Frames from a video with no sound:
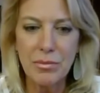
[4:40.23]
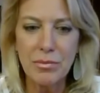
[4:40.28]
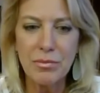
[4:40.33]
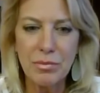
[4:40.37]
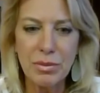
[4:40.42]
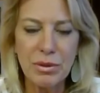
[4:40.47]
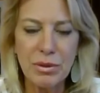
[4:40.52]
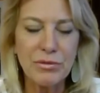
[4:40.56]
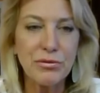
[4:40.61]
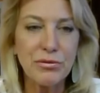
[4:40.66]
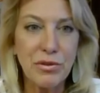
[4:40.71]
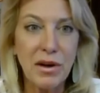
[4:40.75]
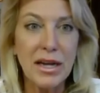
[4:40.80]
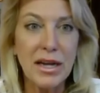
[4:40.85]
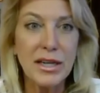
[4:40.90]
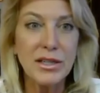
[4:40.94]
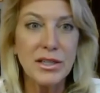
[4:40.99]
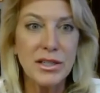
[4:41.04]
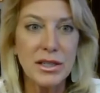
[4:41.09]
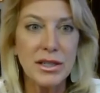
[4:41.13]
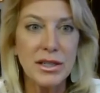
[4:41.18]
but
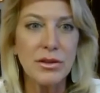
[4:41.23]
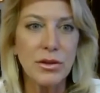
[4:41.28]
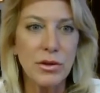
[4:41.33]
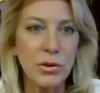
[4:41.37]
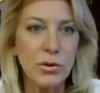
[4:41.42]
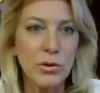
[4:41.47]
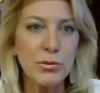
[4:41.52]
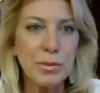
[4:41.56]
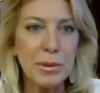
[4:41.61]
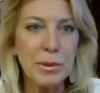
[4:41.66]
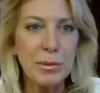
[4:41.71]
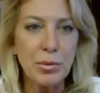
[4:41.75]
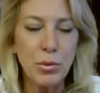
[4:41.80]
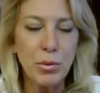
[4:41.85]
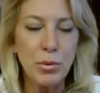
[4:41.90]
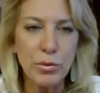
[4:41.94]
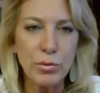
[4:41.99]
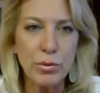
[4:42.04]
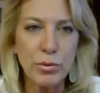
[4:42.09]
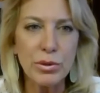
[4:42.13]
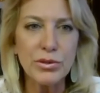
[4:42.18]
finding those people
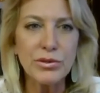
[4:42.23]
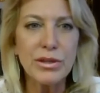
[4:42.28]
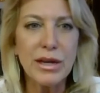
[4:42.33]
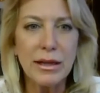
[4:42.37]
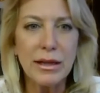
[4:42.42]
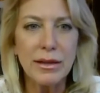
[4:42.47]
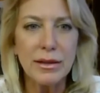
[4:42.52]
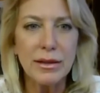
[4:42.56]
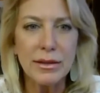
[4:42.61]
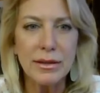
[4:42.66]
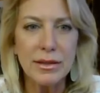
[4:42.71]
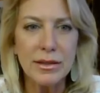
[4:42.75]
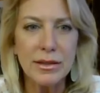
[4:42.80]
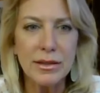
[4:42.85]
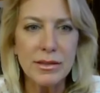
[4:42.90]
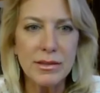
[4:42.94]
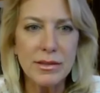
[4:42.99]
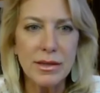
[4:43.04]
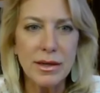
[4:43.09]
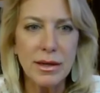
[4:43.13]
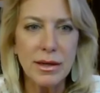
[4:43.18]
with real talent
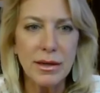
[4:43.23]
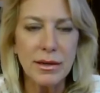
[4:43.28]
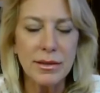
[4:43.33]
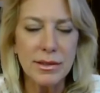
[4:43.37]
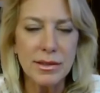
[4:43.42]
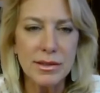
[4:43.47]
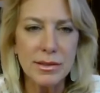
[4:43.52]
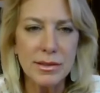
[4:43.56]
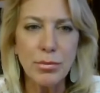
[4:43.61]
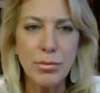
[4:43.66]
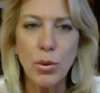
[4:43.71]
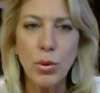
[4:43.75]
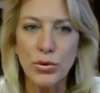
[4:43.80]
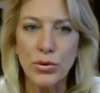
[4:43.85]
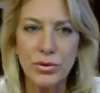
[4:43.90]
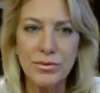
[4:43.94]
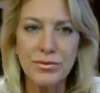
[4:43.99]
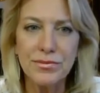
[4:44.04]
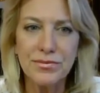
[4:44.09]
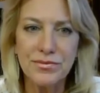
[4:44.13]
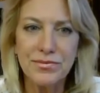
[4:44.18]
is
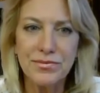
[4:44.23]
important.